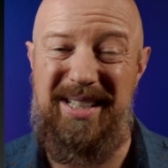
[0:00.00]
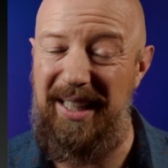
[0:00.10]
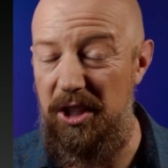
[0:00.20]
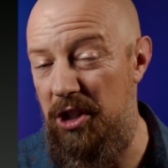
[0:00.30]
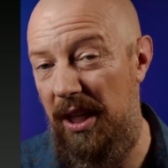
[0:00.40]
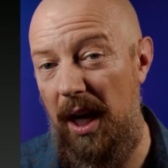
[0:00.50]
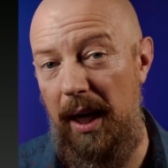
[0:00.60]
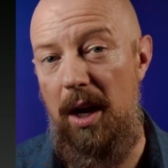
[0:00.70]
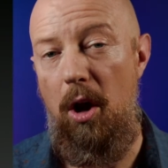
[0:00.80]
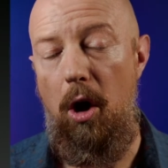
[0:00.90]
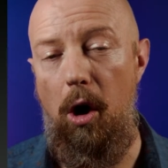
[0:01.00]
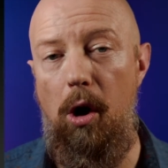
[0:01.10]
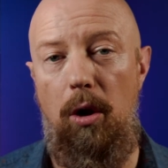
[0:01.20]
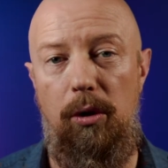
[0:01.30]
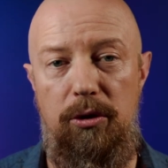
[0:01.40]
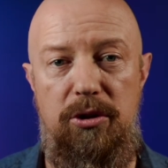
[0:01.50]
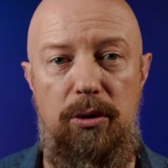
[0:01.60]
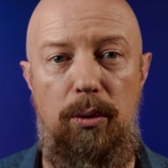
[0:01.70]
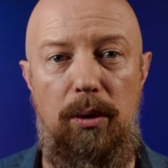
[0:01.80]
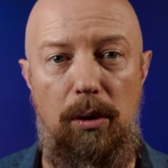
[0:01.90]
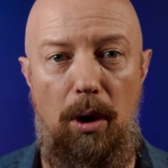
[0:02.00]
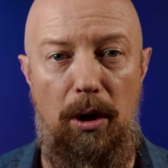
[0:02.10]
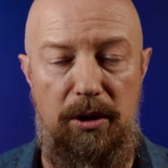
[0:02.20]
and the G9 all do log.